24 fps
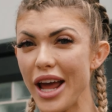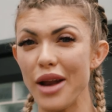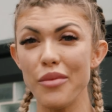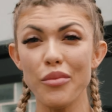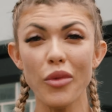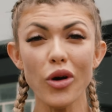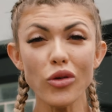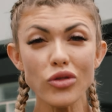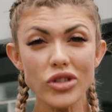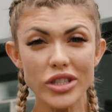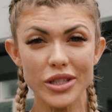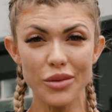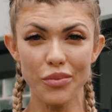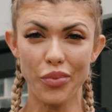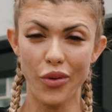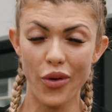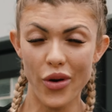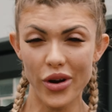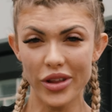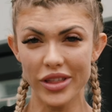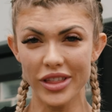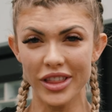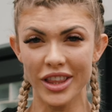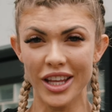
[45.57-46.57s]
And most
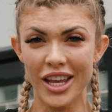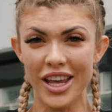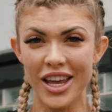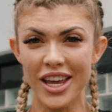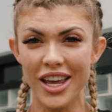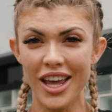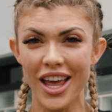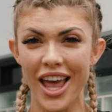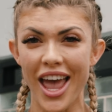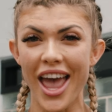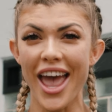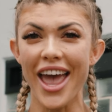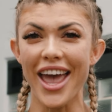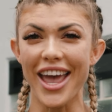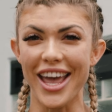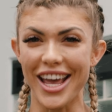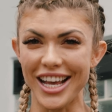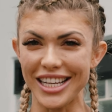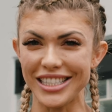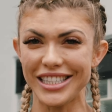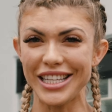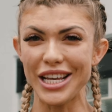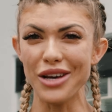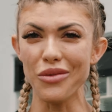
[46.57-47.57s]
importantly,
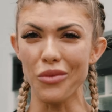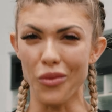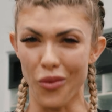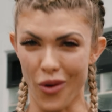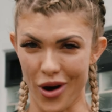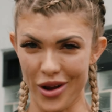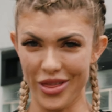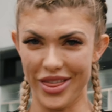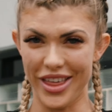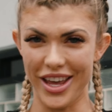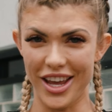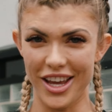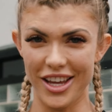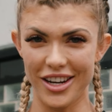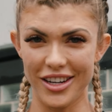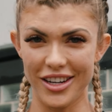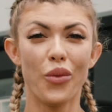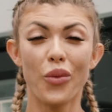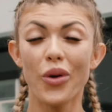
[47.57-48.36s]
is it worth it?